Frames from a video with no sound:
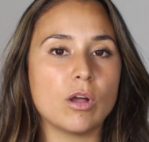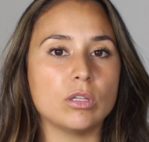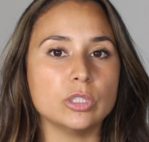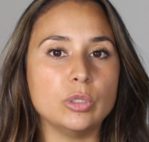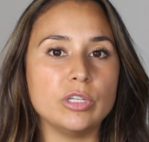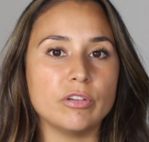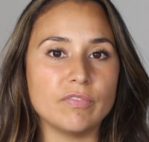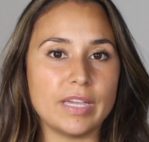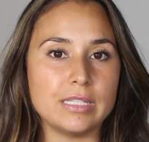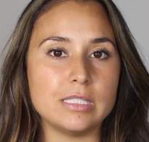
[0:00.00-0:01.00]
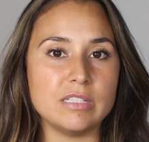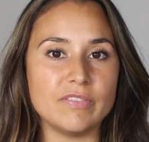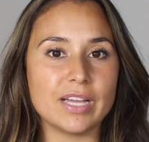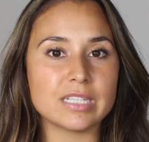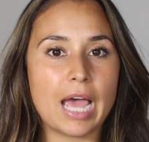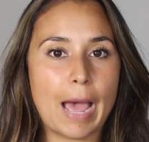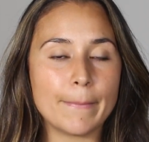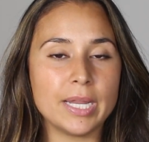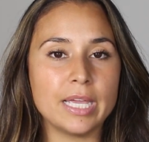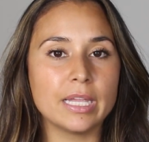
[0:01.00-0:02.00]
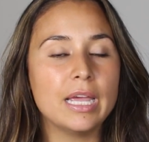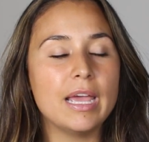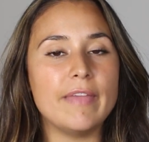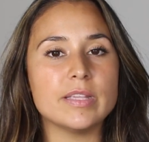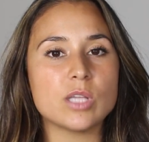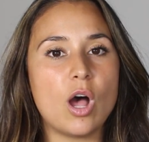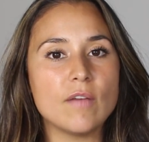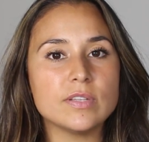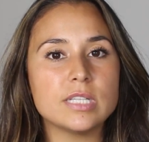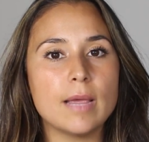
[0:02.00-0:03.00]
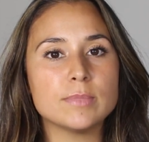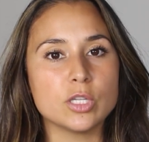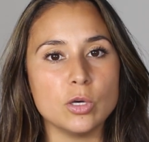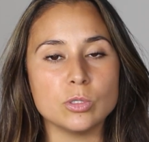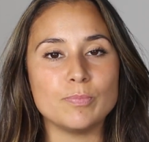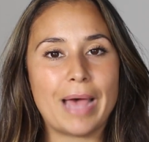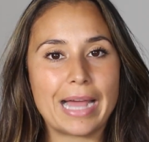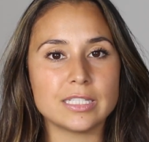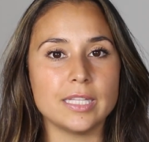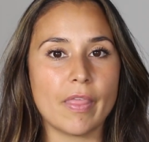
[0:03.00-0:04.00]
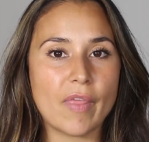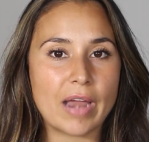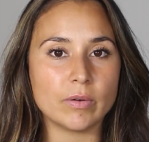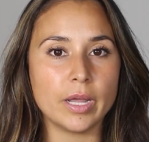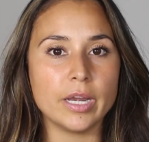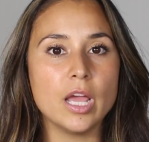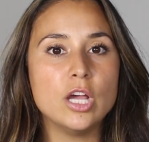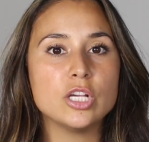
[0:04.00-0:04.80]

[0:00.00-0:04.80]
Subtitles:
called luteal phase defect happening, and this oftentimes goes back to the thyroid.